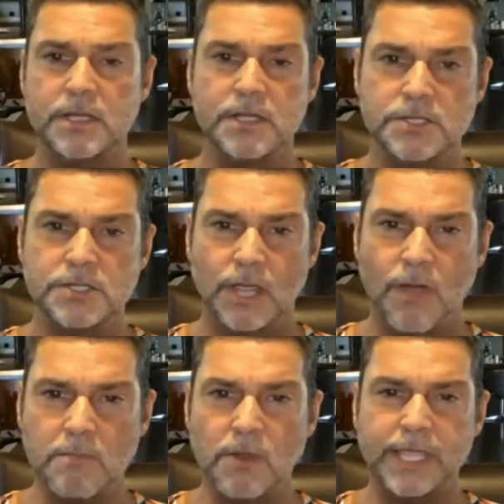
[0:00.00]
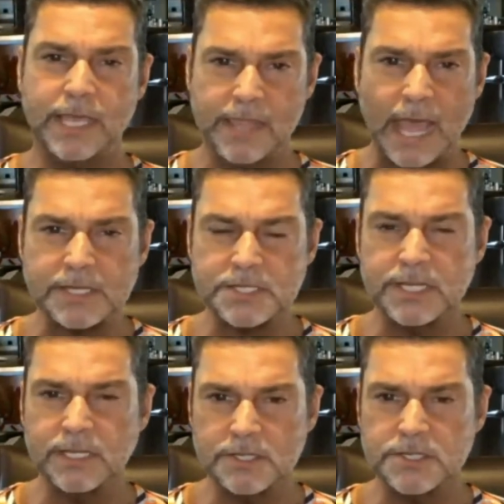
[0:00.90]
So I'm looking at that
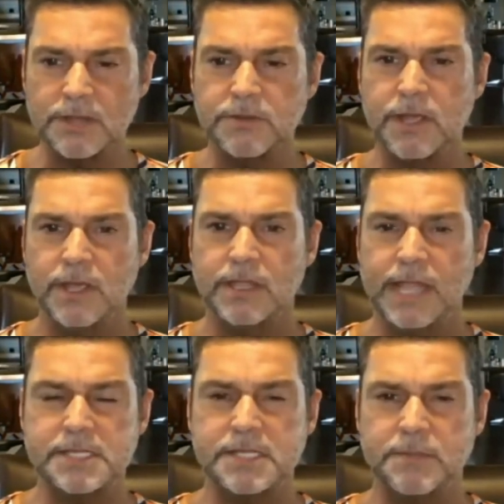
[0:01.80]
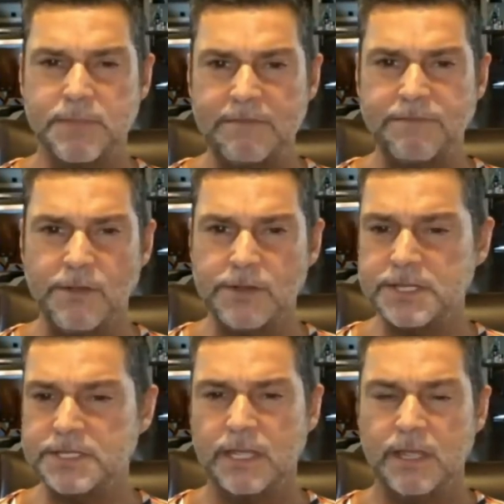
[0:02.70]
still. So that's the big
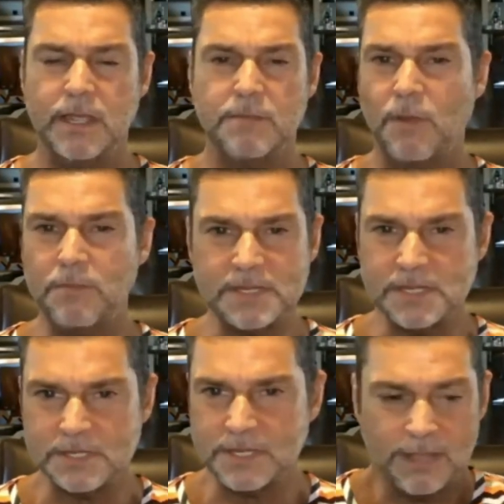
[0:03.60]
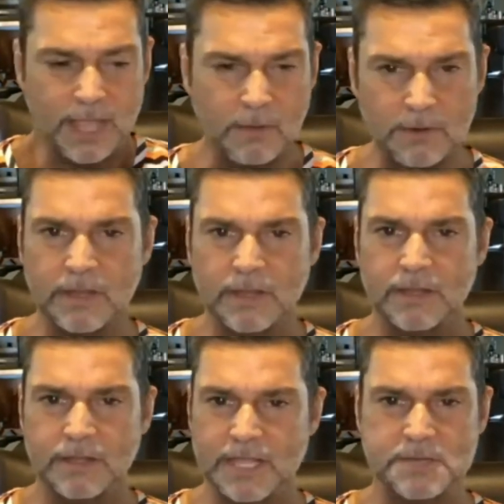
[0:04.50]
focus. Problem is, I come on
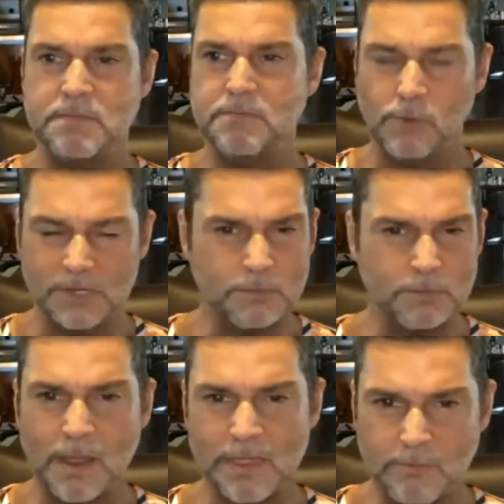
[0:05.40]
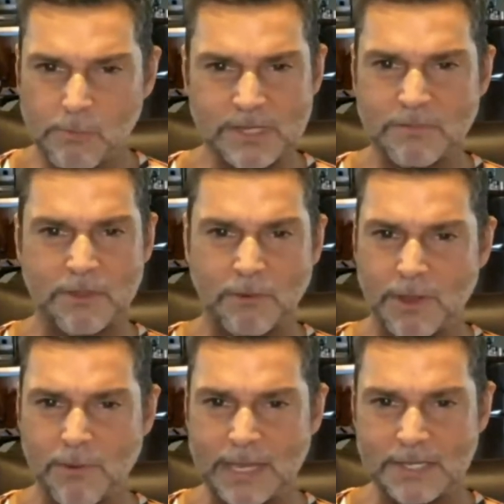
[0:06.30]
this once a month, once every 3
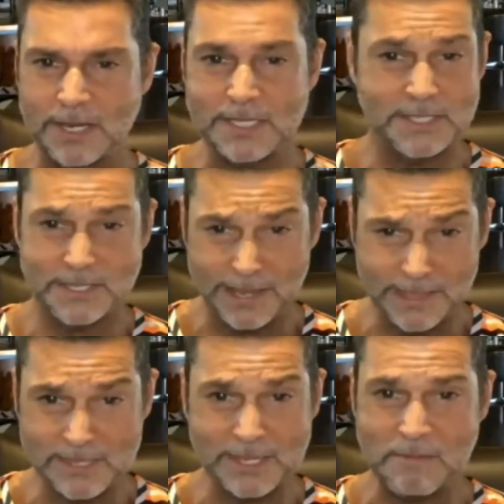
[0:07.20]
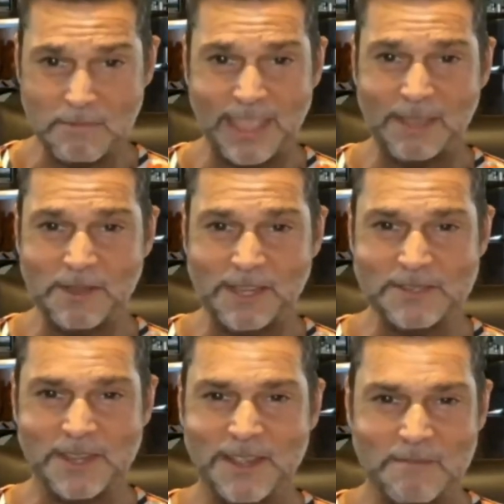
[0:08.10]
weeks, and I'd say the same thing
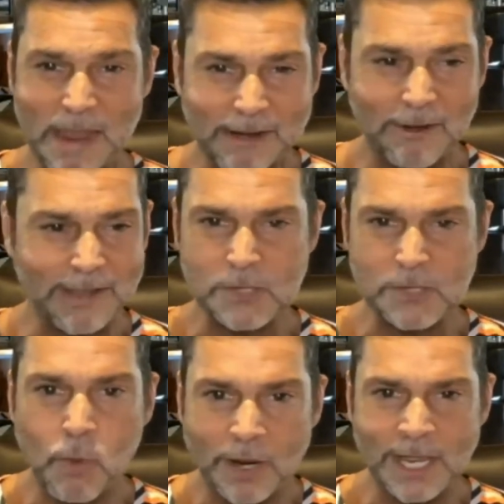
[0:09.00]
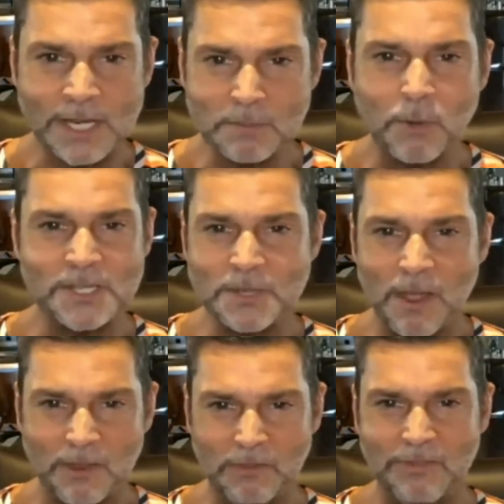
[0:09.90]
because macro gets one data point a
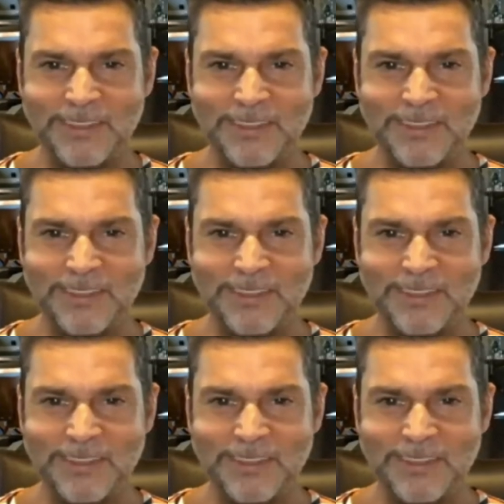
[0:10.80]
month.